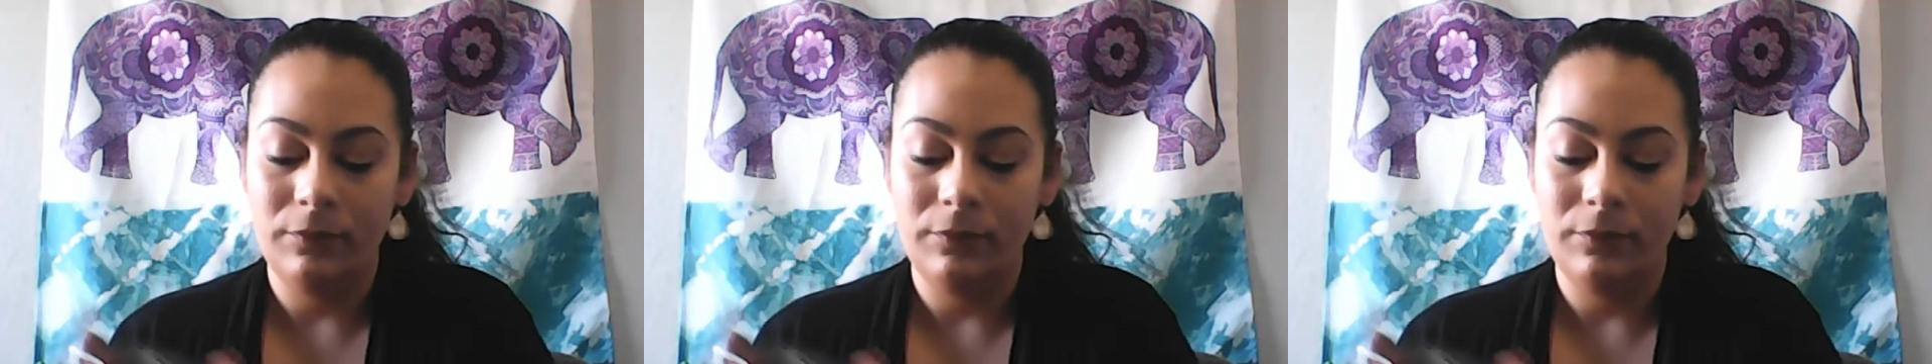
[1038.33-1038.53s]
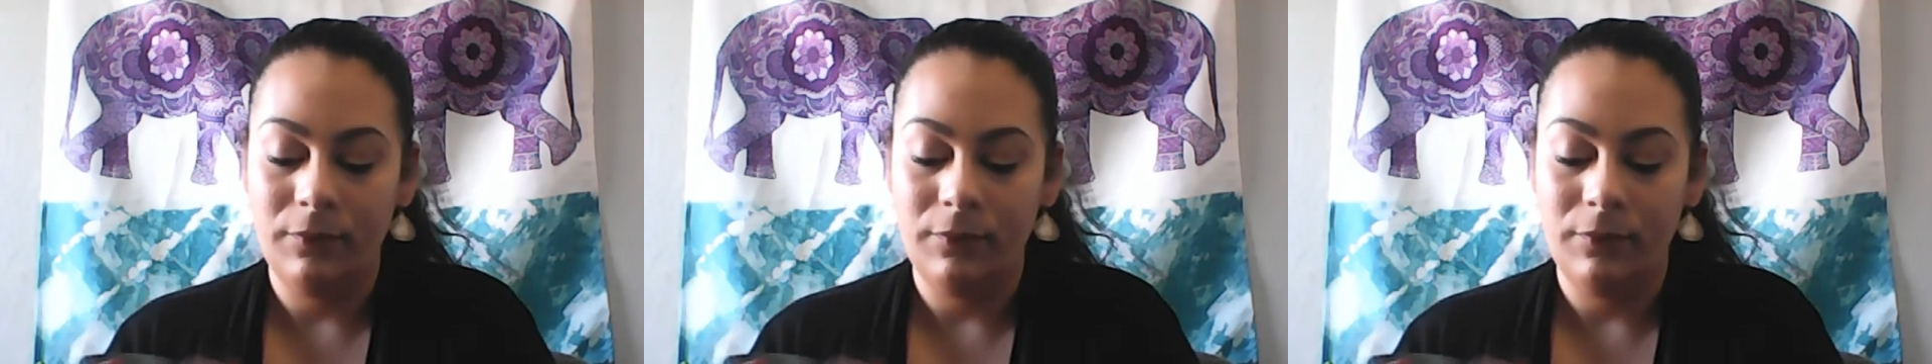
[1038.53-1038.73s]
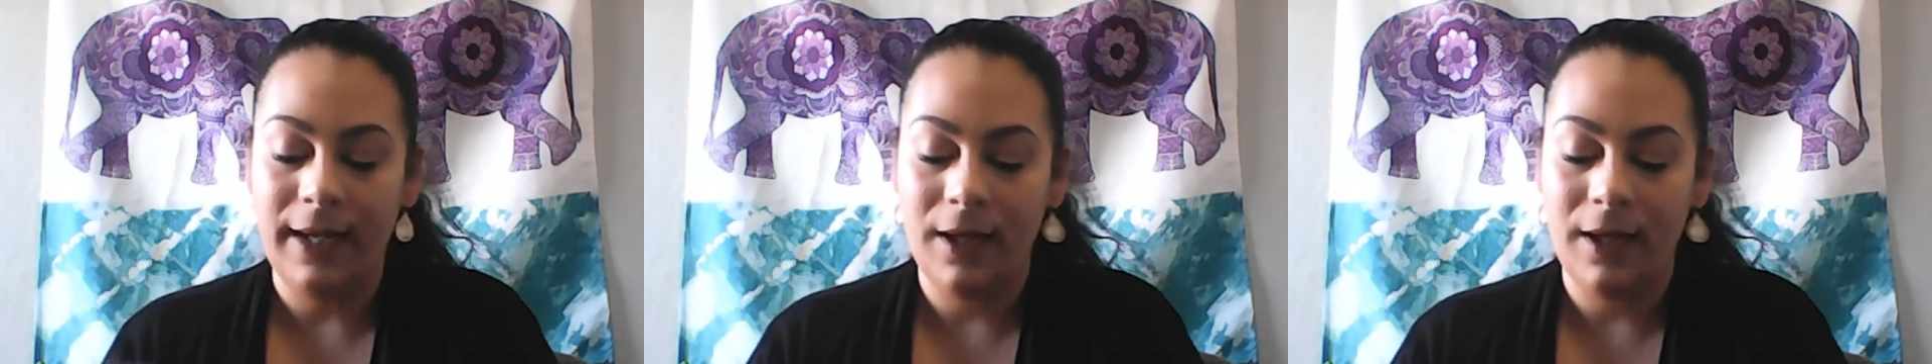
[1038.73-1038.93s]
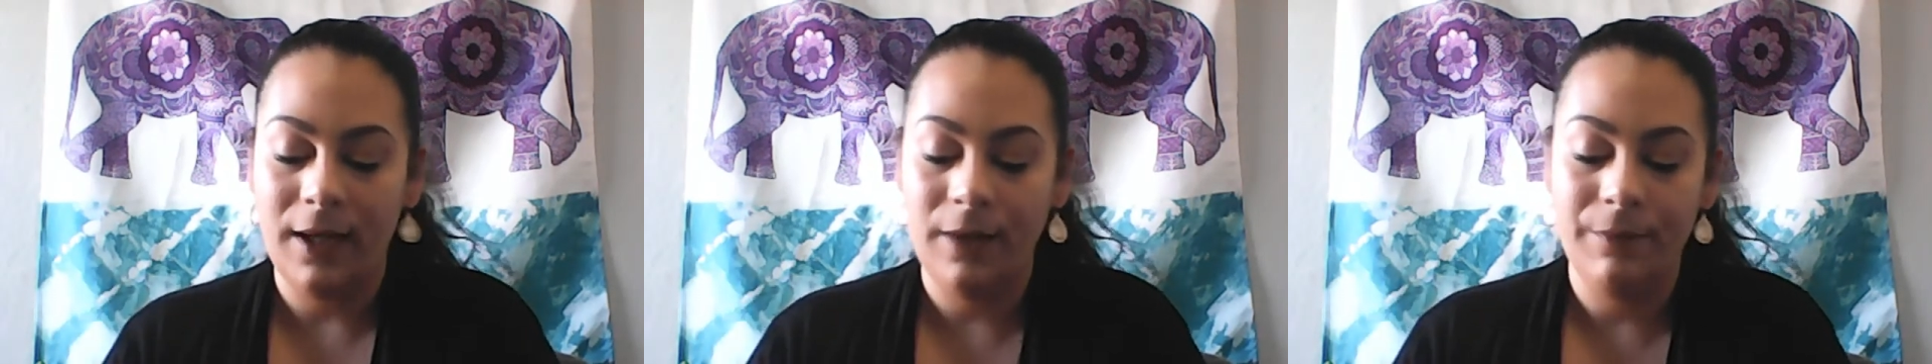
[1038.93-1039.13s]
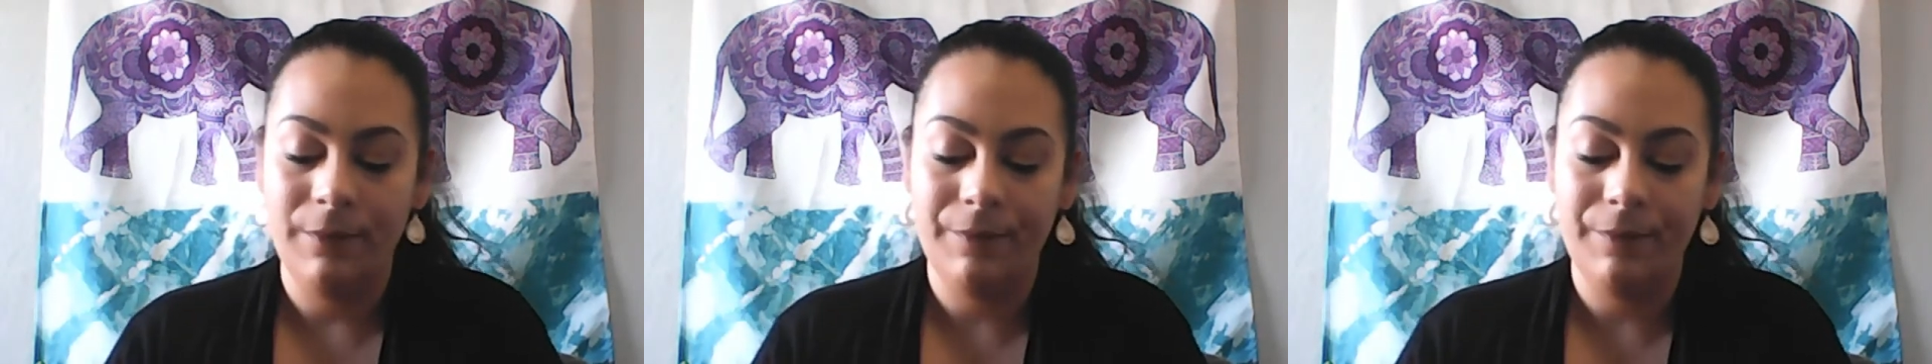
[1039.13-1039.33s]
Thank
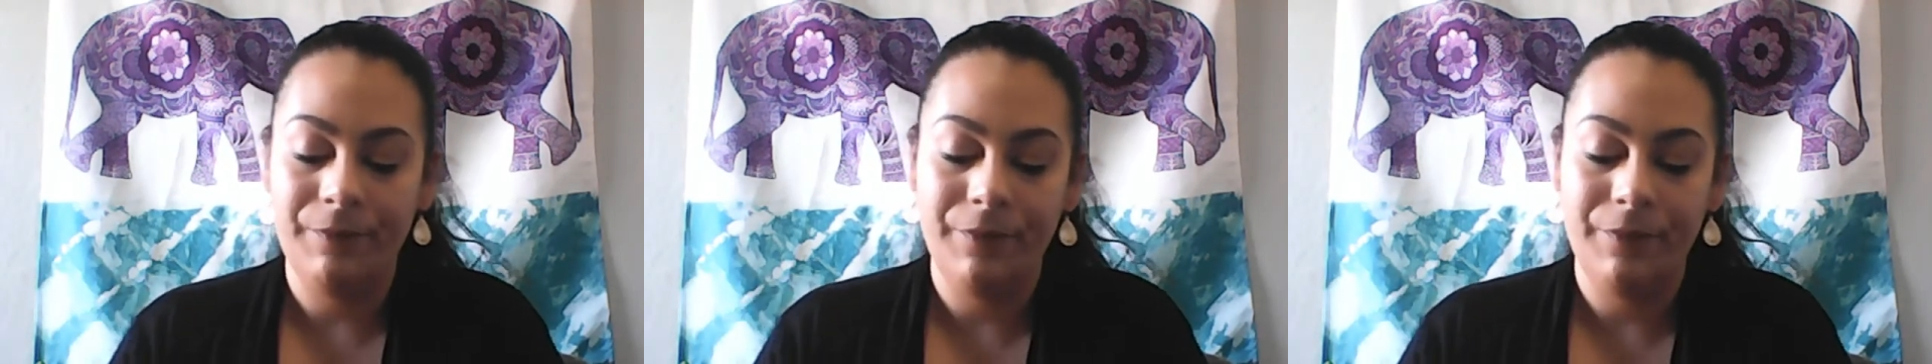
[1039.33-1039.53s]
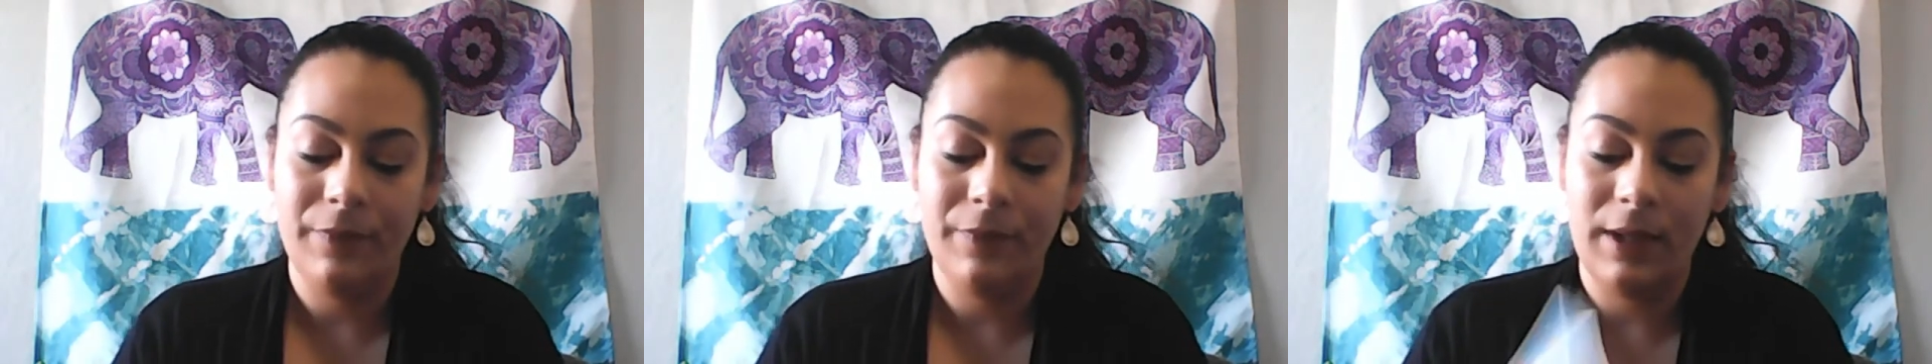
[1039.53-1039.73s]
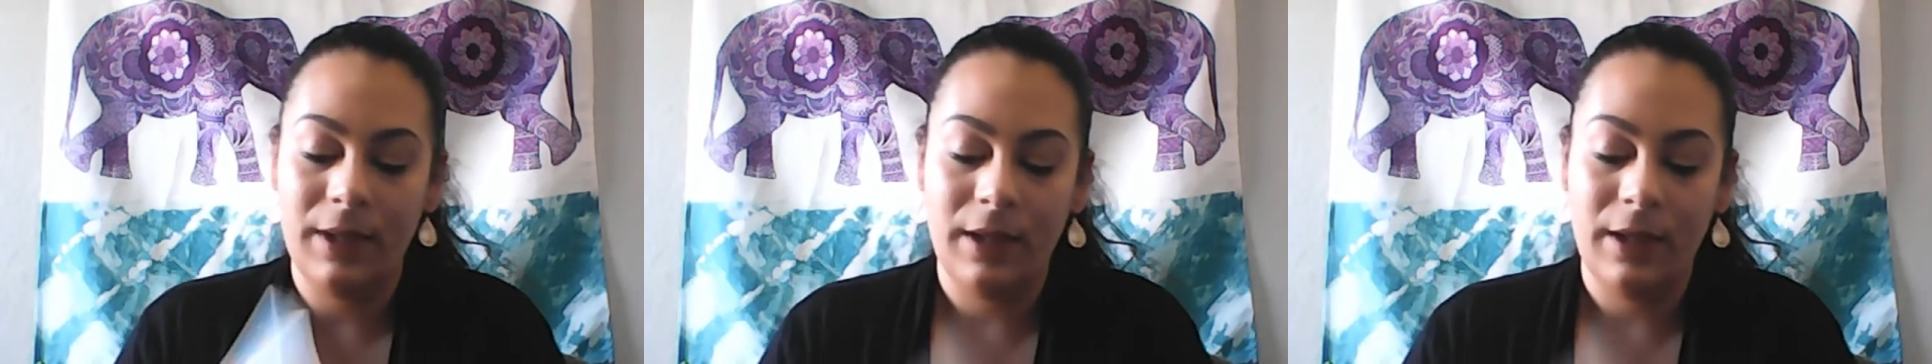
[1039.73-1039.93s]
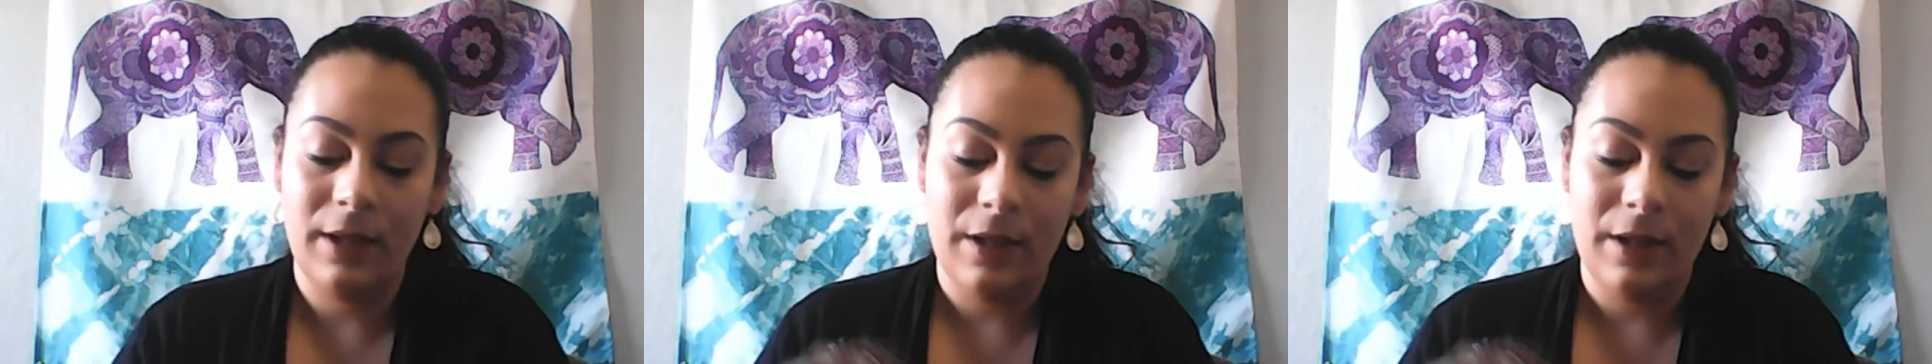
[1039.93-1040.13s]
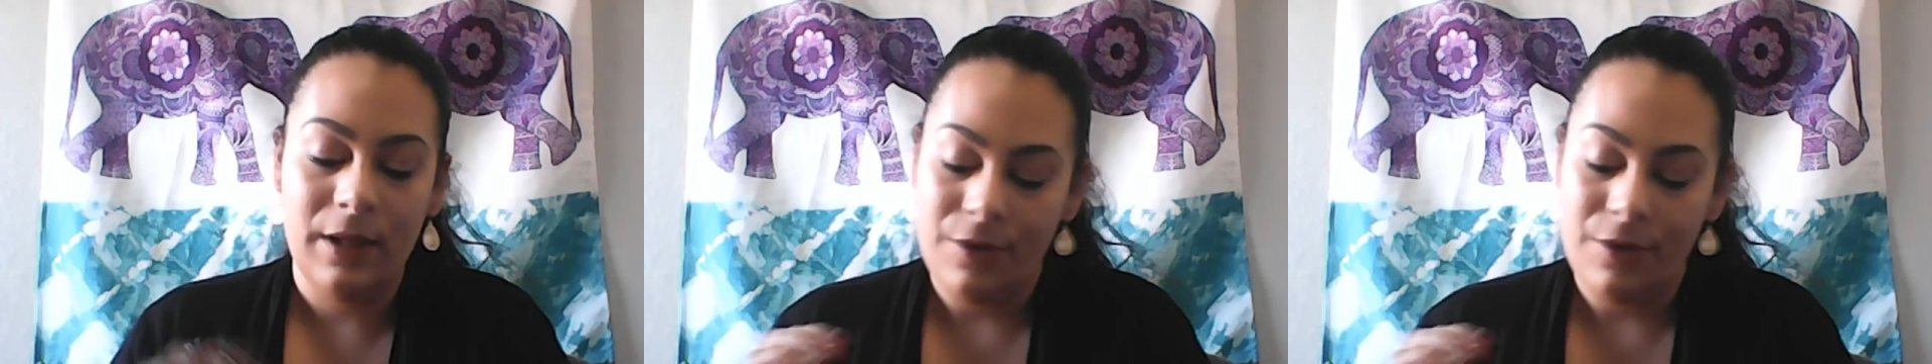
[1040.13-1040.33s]
you.
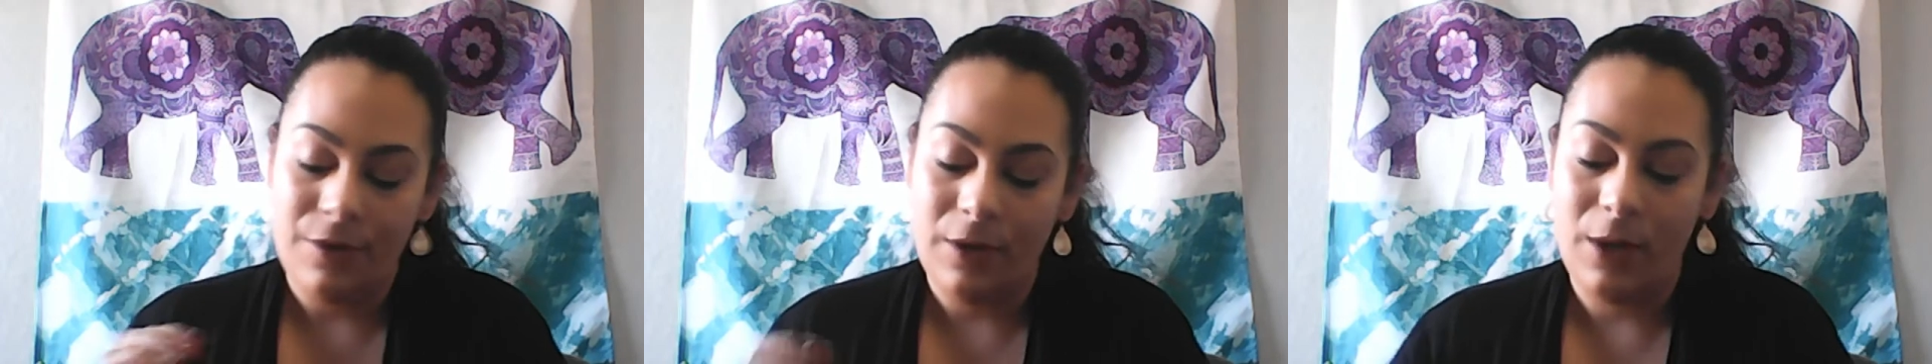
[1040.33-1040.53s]
So